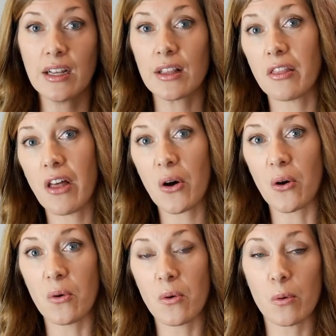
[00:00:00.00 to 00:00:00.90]

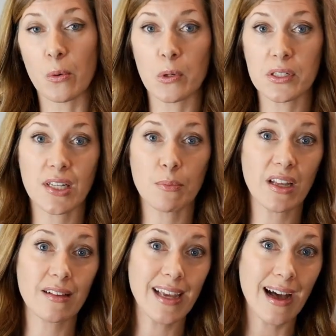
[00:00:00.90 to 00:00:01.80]
low or
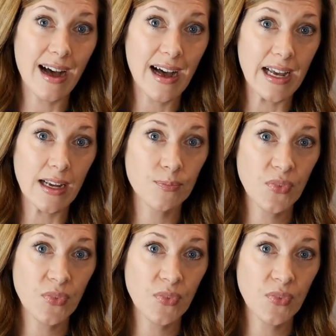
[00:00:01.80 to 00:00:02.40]
typically high.